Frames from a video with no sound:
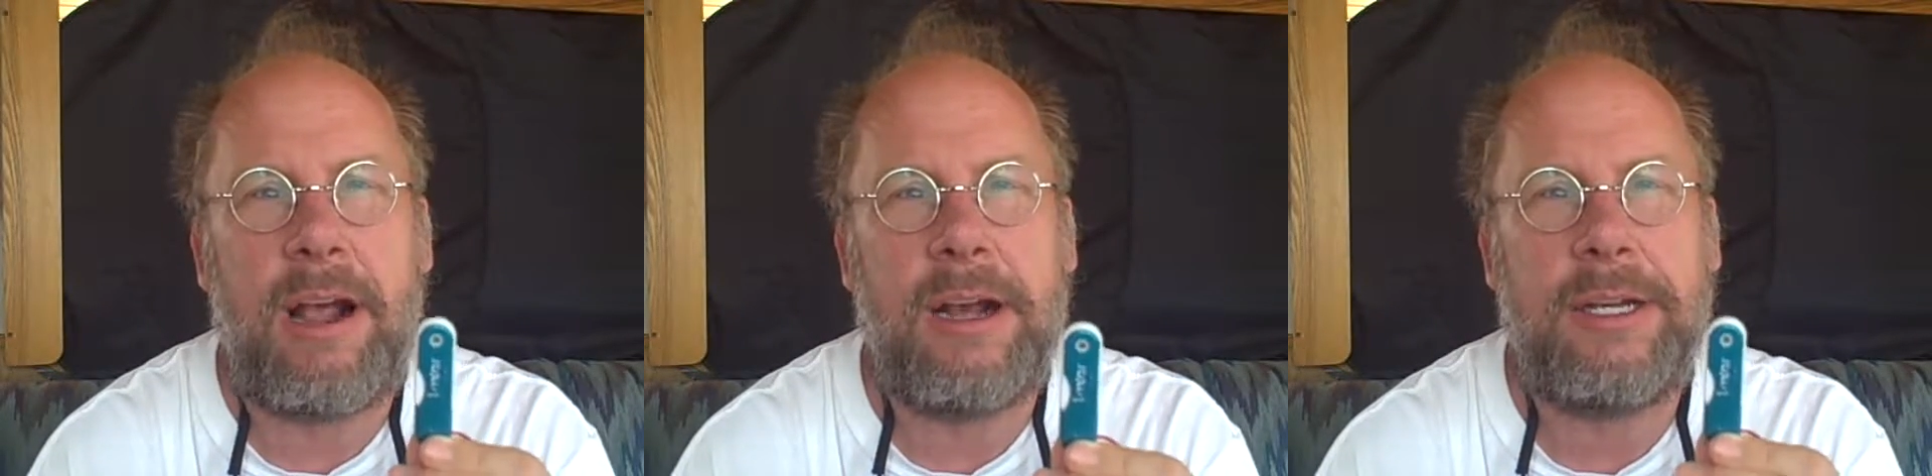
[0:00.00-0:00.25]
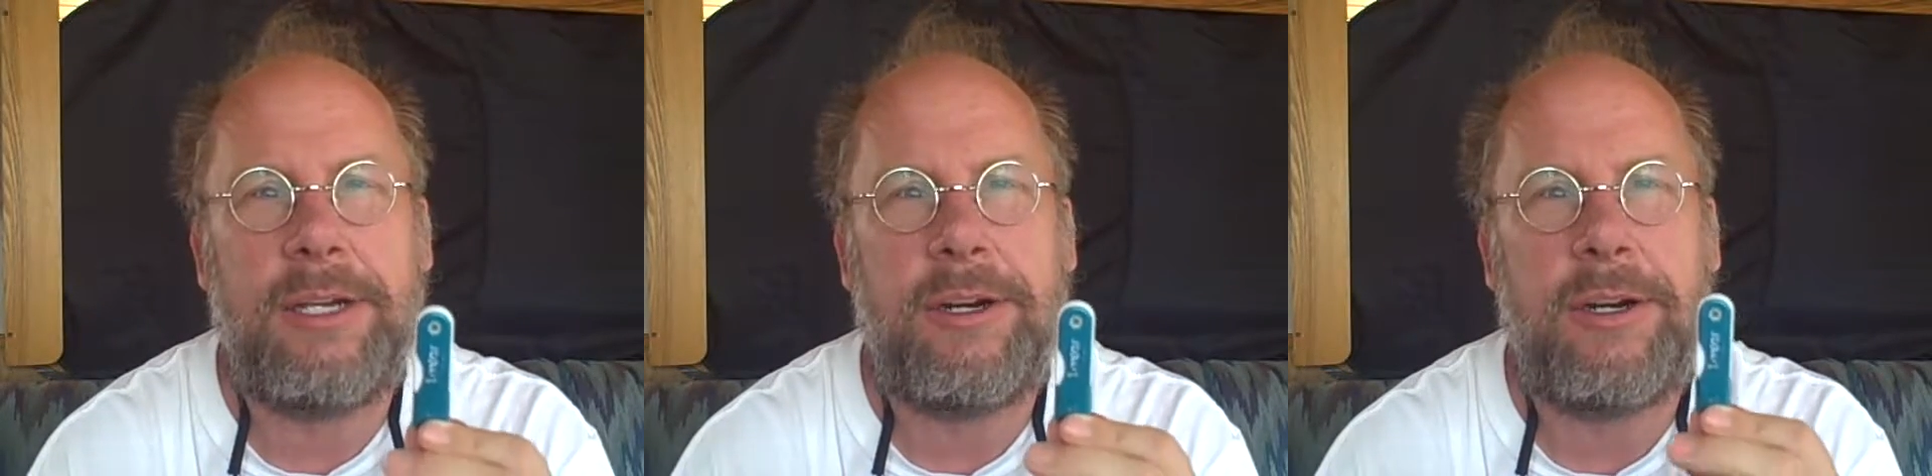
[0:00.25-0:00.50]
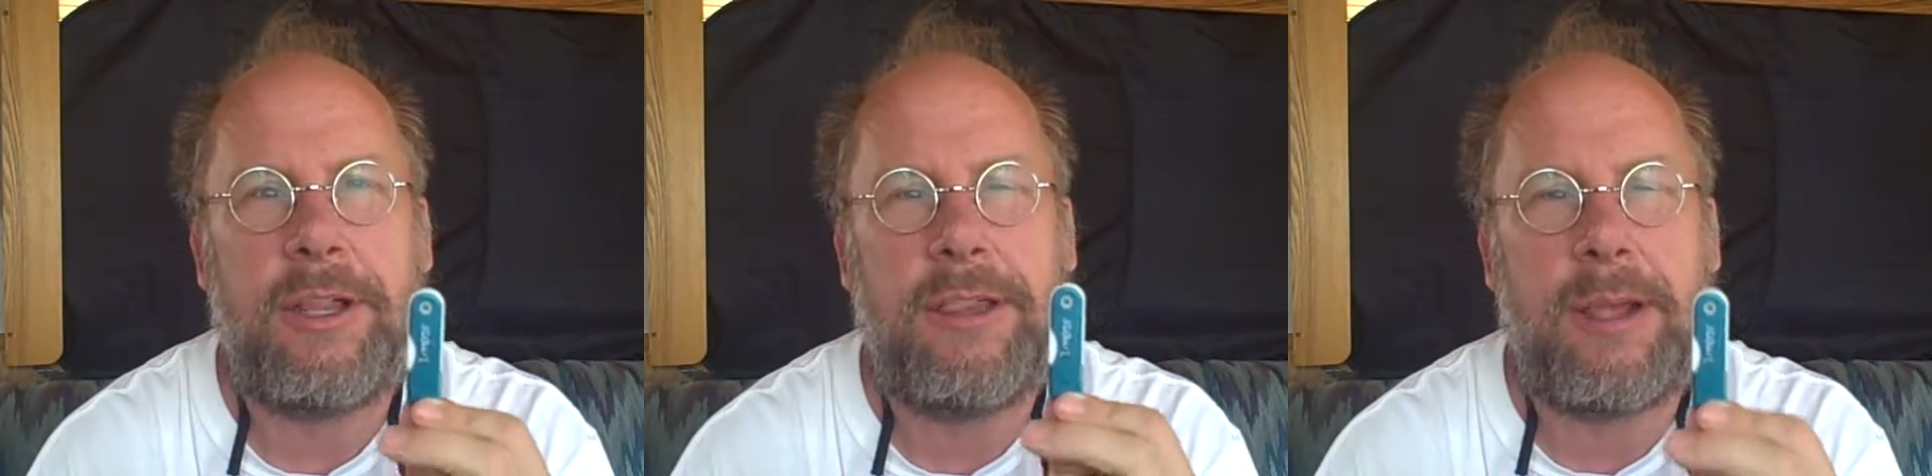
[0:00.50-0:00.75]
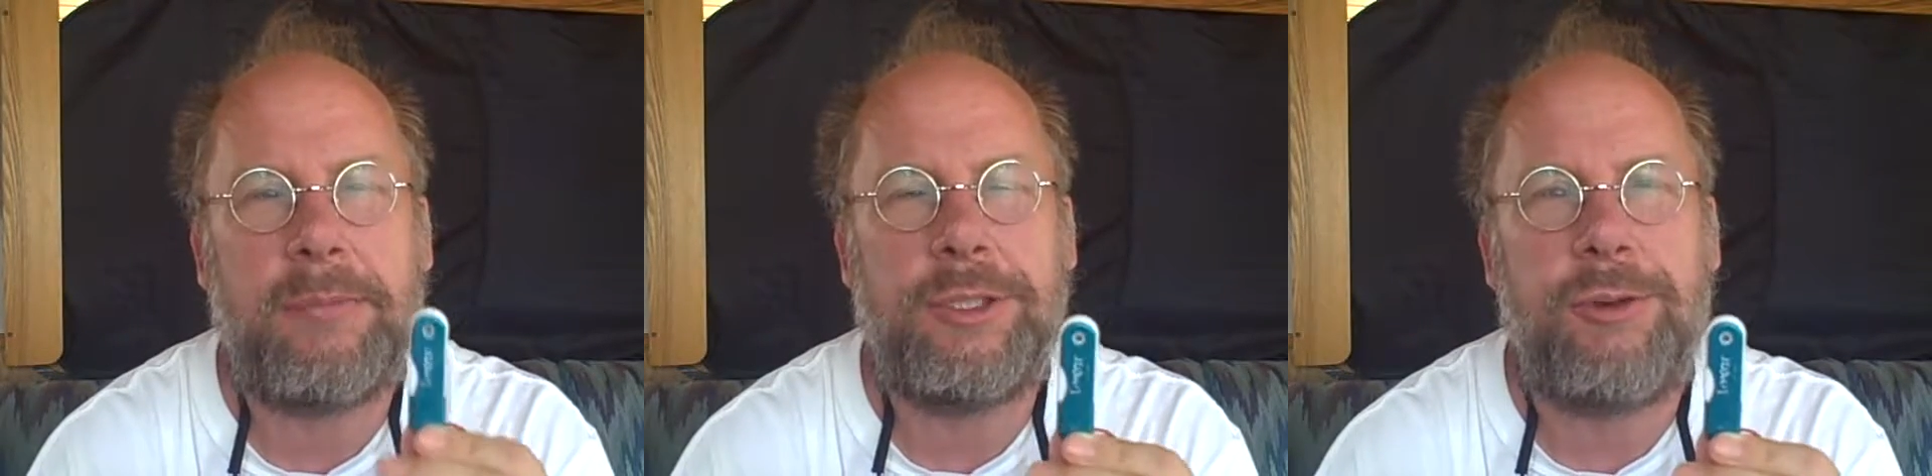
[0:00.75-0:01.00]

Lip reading: on your thumb